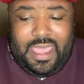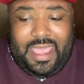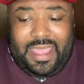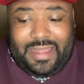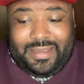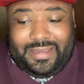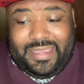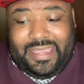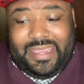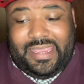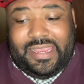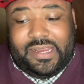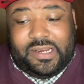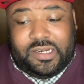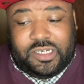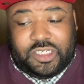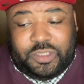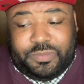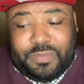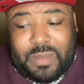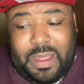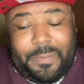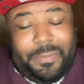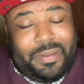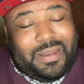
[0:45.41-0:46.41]
and
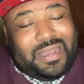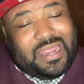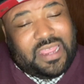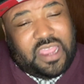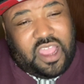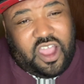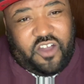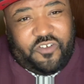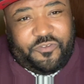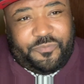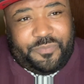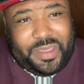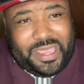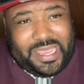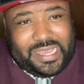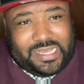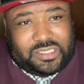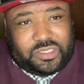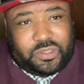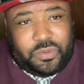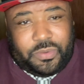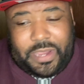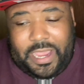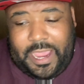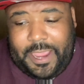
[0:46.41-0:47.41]
here's my playoff
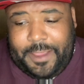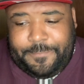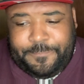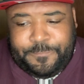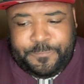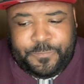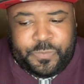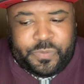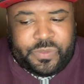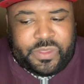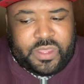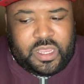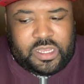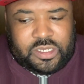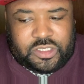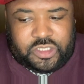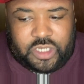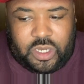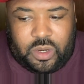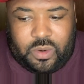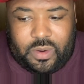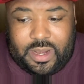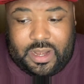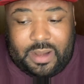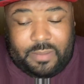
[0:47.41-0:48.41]
picks, okay?
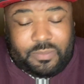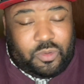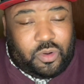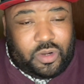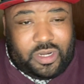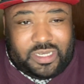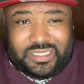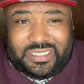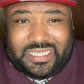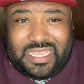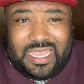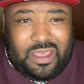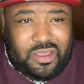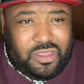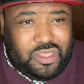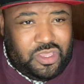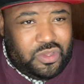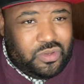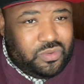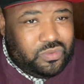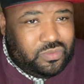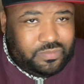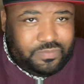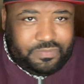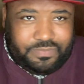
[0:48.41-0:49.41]
So, and I'm going to tell
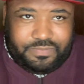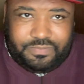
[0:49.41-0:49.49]
you